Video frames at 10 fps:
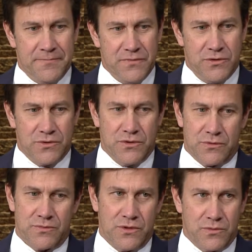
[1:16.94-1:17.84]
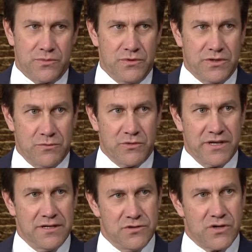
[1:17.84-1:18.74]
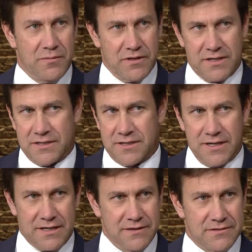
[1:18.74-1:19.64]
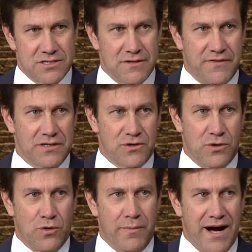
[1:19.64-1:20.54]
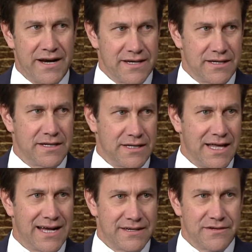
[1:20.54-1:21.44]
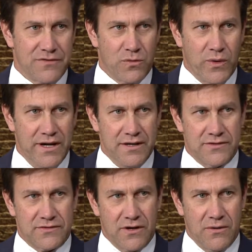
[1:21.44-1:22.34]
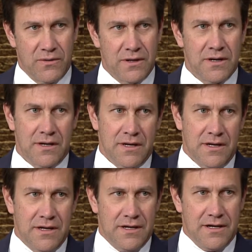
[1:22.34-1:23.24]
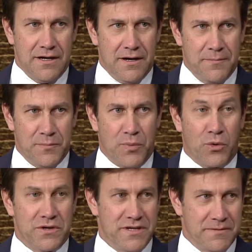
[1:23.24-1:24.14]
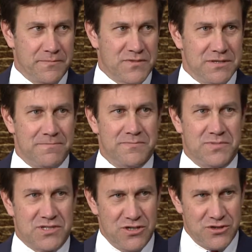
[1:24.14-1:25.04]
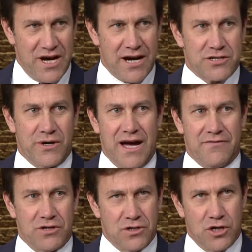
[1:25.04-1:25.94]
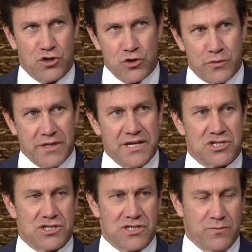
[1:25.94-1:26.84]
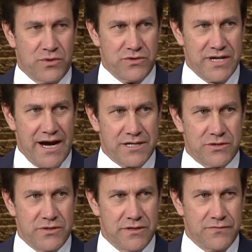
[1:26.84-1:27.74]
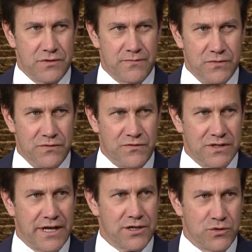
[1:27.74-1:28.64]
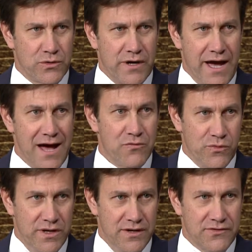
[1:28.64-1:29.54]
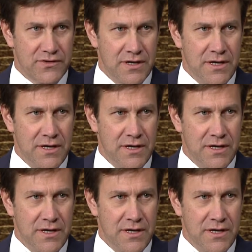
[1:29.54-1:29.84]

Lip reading: you can really get in trouble. It can just affect your whole body in a lot of different ways. So important to see your doctor, have a good relationship with your doctor, and if you feel like you're at risk,